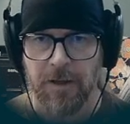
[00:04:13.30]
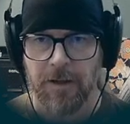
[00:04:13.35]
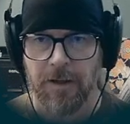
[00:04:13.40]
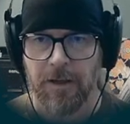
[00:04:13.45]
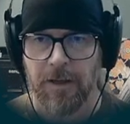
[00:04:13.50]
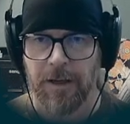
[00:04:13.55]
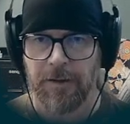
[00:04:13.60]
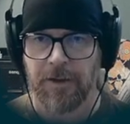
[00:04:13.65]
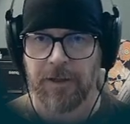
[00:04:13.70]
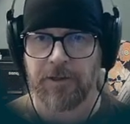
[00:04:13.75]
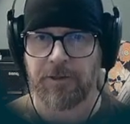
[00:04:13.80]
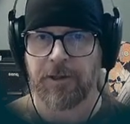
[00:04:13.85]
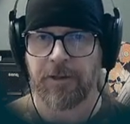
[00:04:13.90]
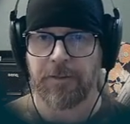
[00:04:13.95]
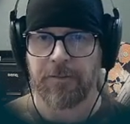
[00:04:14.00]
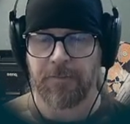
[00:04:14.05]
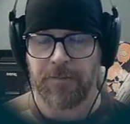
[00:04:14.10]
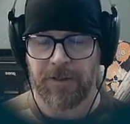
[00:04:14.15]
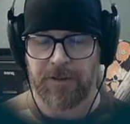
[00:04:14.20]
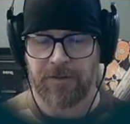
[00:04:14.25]
and that's good
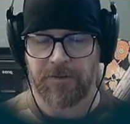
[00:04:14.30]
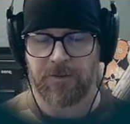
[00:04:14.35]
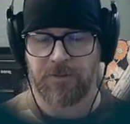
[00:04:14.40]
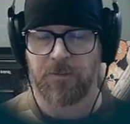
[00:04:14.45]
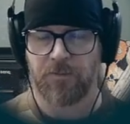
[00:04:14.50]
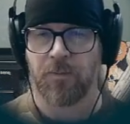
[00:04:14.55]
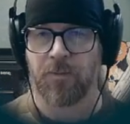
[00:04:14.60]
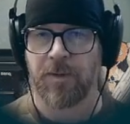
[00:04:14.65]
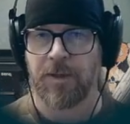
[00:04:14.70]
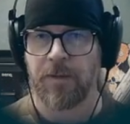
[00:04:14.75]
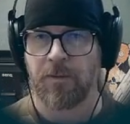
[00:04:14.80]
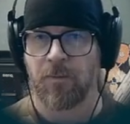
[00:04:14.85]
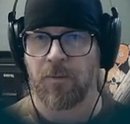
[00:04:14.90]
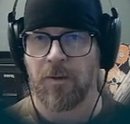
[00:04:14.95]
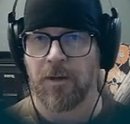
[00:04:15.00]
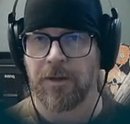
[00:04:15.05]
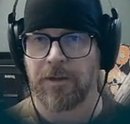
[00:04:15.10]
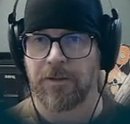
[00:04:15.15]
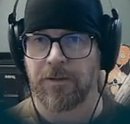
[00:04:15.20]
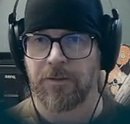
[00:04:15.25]
because we
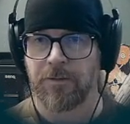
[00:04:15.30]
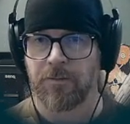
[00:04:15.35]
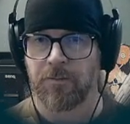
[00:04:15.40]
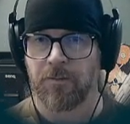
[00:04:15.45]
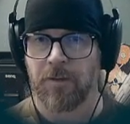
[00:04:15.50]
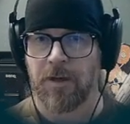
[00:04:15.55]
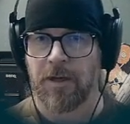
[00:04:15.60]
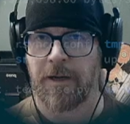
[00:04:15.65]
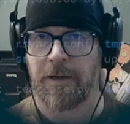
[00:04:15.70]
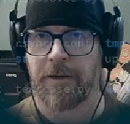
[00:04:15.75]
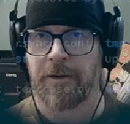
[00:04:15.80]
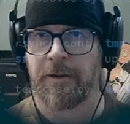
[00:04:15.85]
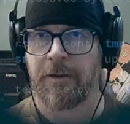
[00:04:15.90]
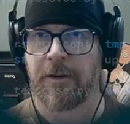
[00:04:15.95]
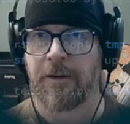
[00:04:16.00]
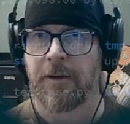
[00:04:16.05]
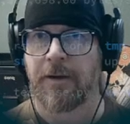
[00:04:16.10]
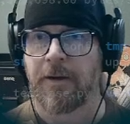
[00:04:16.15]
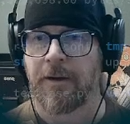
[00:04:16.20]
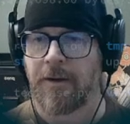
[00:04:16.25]
want to run.
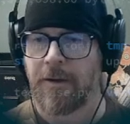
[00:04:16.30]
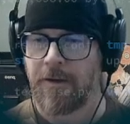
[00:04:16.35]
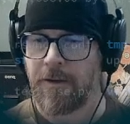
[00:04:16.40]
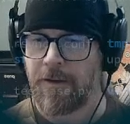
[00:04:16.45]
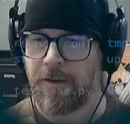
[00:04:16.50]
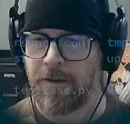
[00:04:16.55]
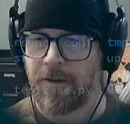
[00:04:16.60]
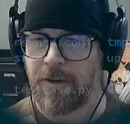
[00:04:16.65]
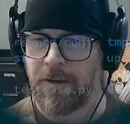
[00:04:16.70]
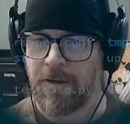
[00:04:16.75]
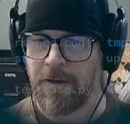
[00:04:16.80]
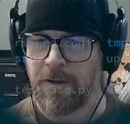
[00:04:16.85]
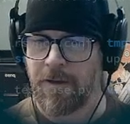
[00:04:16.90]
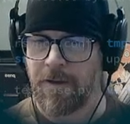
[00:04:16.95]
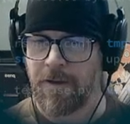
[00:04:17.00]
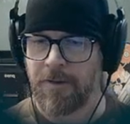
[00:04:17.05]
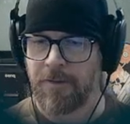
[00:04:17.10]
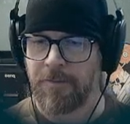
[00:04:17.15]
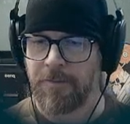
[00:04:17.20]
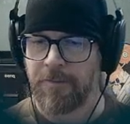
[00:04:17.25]

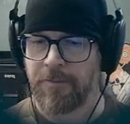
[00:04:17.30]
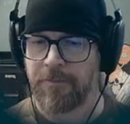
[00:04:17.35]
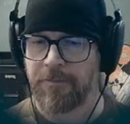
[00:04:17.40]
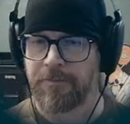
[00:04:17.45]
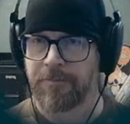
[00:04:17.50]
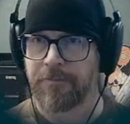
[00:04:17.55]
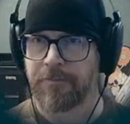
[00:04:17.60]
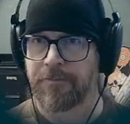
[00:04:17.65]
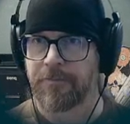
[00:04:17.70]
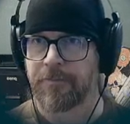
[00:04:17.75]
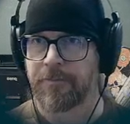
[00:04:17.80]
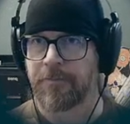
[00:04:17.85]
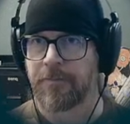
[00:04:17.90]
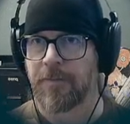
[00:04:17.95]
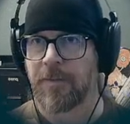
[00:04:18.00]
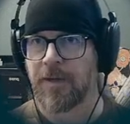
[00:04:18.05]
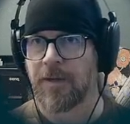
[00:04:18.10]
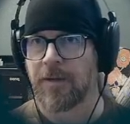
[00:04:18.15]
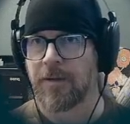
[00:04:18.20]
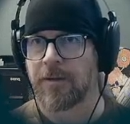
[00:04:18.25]

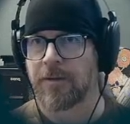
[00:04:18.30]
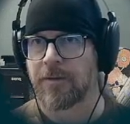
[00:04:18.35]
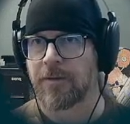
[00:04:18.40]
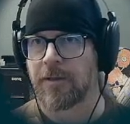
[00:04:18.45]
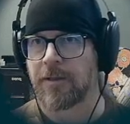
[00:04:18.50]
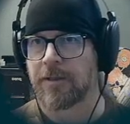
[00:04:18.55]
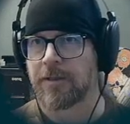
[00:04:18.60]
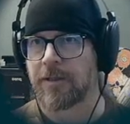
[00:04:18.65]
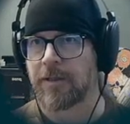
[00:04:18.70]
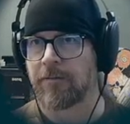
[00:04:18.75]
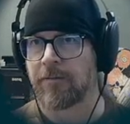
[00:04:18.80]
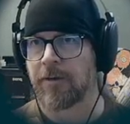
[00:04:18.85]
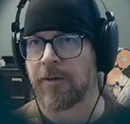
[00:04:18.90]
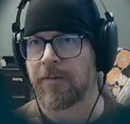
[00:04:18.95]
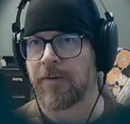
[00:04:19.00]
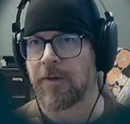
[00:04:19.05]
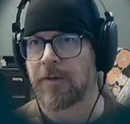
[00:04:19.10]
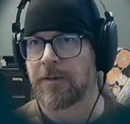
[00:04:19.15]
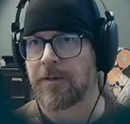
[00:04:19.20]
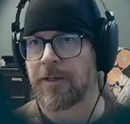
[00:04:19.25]
So let's get rid of
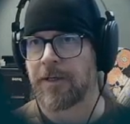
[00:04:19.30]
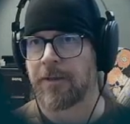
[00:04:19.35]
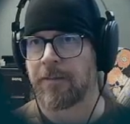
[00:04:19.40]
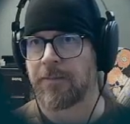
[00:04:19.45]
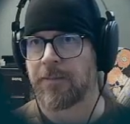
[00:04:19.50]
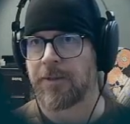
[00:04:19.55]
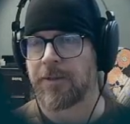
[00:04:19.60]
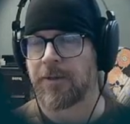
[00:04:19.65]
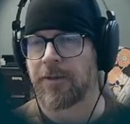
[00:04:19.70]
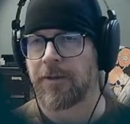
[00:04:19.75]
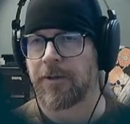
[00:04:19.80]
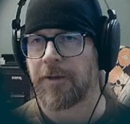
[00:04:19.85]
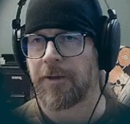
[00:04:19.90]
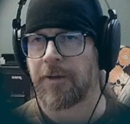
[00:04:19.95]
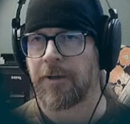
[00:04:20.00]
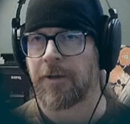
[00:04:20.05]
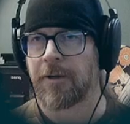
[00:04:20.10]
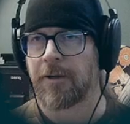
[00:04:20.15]
our tempter here.